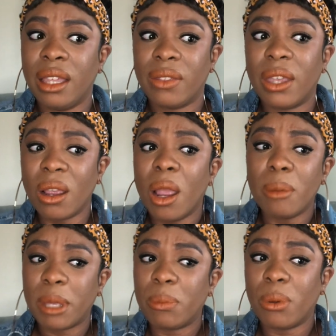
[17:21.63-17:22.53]
There are
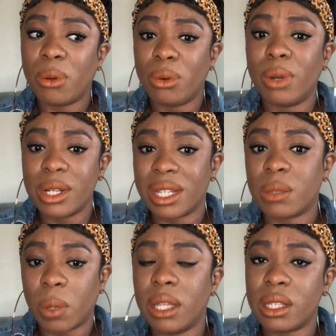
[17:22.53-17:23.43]
people who are just
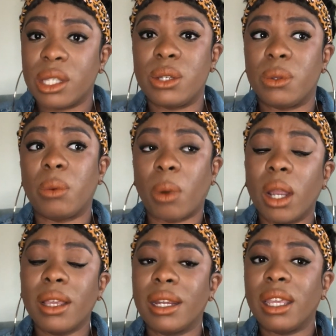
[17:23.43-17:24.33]
willing to do the
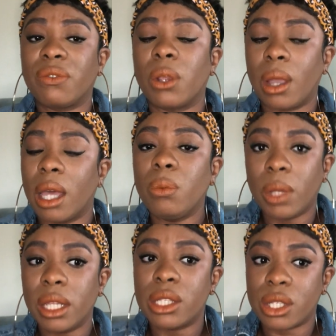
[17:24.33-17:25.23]
work, and if you're
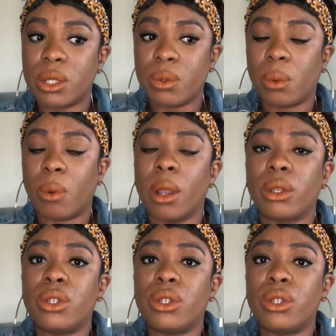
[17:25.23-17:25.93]
unwilling to do the work,